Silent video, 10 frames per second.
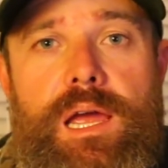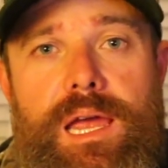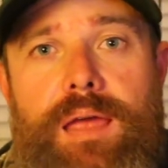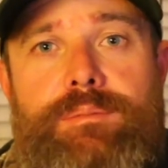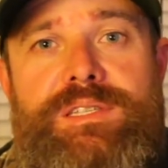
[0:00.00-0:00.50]

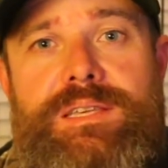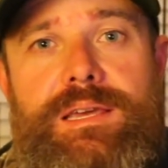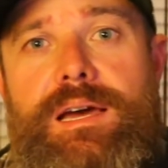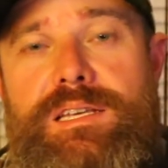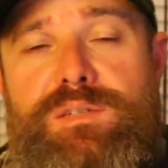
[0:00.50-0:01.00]

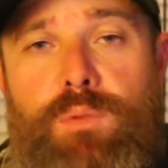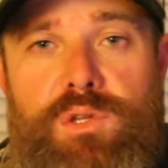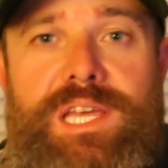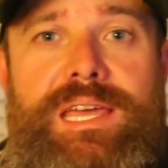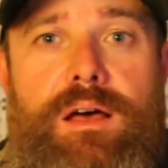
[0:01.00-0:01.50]
MCS
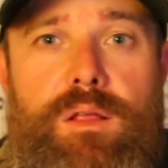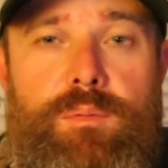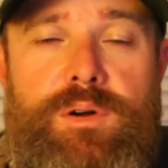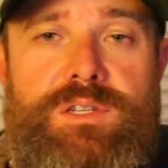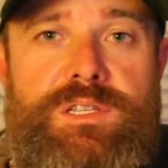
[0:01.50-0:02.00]

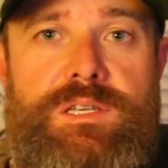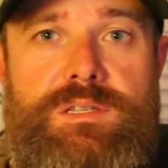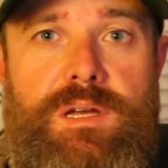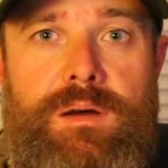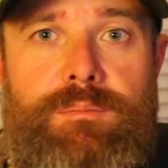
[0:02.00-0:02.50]
multi-caliber
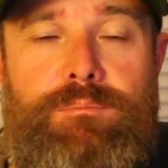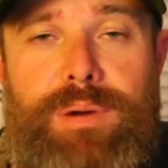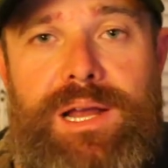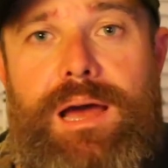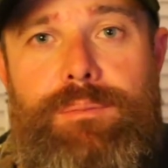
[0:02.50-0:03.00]
system
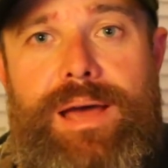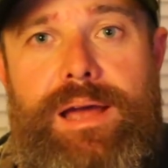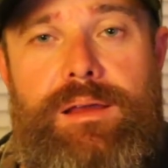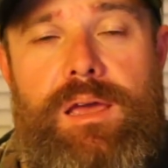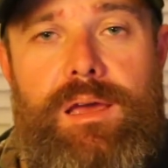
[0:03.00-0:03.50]
bug out bag,